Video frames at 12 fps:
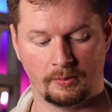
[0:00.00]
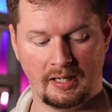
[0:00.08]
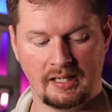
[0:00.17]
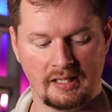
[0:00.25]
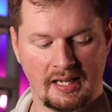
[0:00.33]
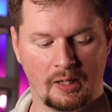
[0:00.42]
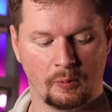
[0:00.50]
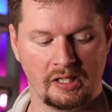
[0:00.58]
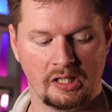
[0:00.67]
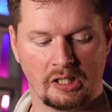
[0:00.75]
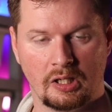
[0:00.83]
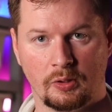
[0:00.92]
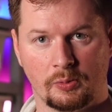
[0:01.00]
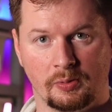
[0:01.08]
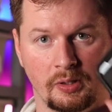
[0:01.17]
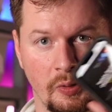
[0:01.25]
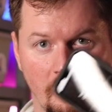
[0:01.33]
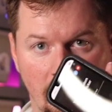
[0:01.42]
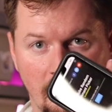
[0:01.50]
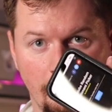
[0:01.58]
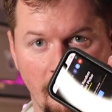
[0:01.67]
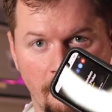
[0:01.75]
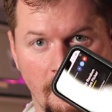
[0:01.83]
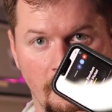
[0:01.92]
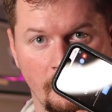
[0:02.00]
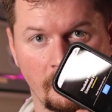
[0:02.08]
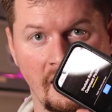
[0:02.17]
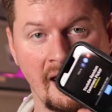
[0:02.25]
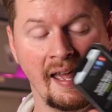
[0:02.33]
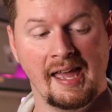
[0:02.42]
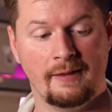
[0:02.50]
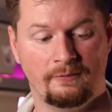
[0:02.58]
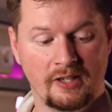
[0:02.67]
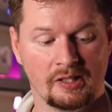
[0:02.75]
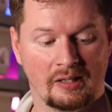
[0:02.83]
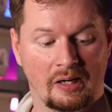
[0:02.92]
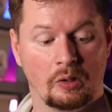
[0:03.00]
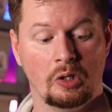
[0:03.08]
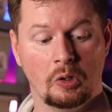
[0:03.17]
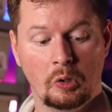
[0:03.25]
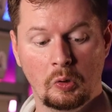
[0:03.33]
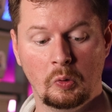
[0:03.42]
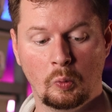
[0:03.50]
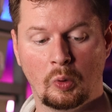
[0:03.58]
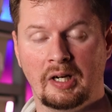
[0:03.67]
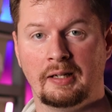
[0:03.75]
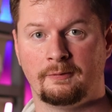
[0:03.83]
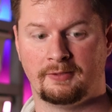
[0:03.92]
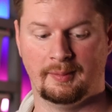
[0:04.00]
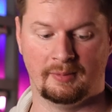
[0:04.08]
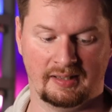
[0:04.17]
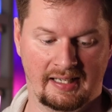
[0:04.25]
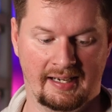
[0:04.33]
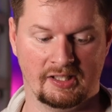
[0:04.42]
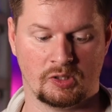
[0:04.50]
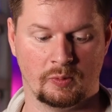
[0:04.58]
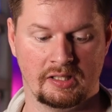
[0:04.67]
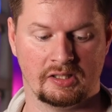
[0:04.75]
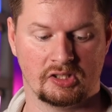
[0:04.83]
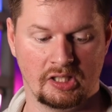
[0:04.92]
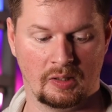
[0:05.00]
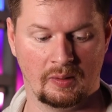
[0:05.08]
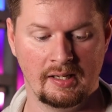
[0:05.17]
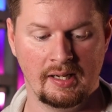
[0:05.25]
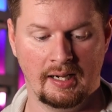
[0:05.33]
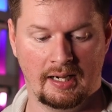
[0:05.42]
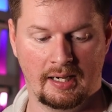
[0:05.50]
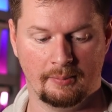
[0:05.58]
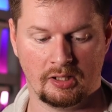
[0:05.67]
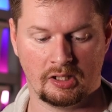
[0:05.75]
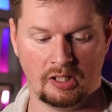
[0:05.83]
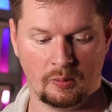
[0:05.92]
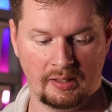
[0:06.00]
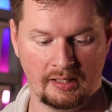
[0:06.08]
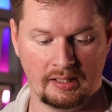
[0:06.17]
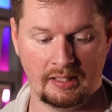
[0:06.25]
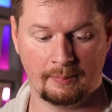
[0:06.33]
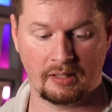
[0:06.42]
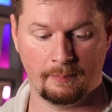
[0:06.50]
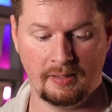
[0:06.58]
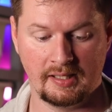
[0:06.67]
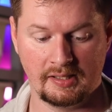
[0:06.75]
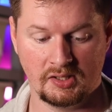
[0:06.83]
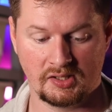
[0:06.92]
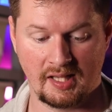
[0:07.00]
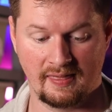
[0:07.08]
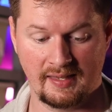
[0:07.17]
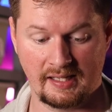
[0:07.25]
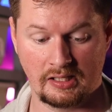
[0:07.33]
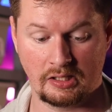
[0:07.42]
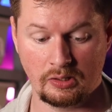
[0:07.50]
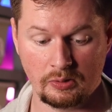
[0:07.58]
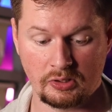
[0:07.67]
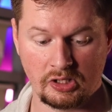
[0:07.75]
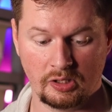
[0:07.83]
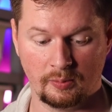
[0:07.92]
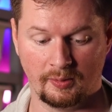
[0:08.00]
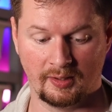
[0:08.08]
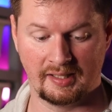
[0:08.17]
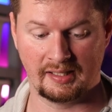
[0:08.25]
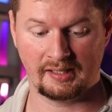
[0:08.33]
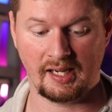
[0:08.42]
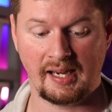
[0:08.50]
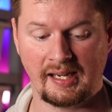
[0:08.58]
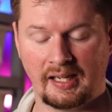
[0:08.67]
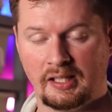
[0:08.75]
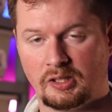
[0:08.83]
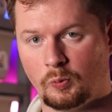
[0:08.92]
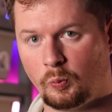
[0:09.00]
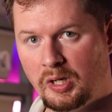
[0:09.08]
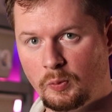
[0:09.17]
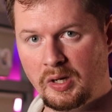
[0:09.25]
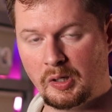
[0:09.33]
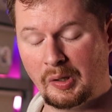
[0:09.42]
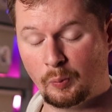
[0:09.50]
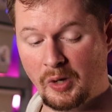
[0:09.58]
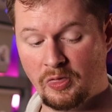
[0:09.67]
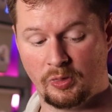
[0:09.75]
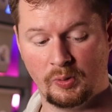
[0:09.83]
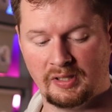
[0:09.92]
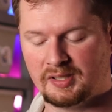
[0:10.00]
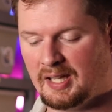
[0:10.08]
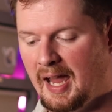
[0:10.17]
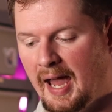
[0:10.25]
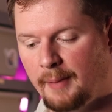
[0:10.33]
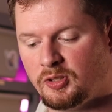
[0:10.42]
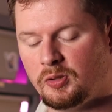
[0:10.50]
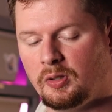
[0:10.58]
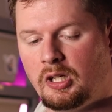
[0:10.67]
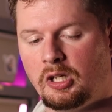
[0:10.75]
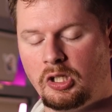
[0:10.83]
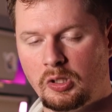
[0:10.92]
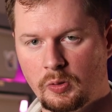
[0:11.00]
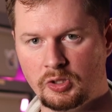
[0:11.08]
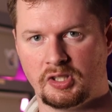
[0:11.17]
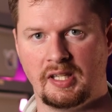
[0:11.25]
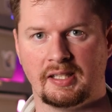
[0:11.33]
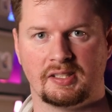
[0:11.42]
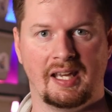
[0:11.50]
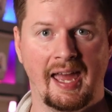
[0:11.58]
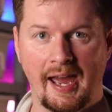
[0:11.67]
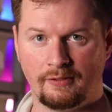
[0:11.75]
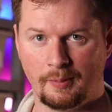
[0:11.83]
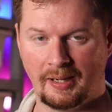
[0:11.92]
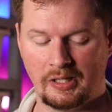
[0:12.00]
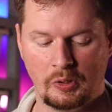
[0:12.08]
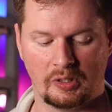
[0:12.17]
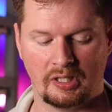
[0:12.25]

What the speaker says: right now, we need to go through on my phone and figure out who won from last week. So I'm gonna go in and I'm gonna paste the YouTube link. And when we went through this, absolutely huge thanks to everybody who